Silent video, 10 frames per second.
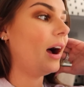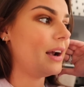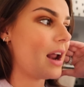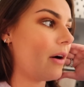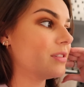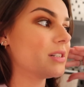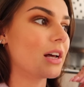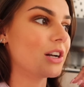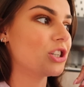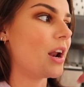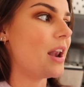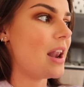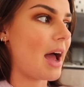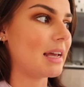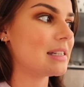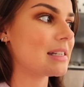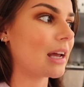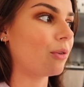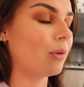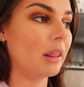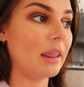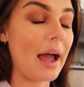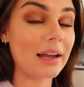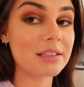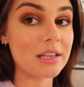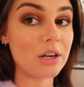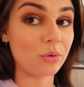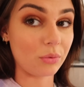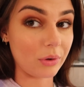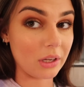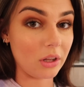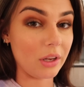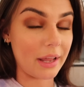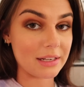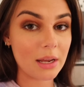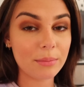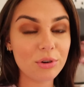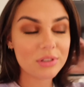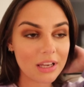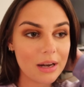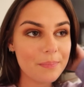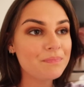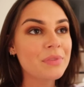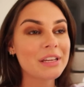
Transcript: I now have such a nice, like relaxing, real nighttime routine.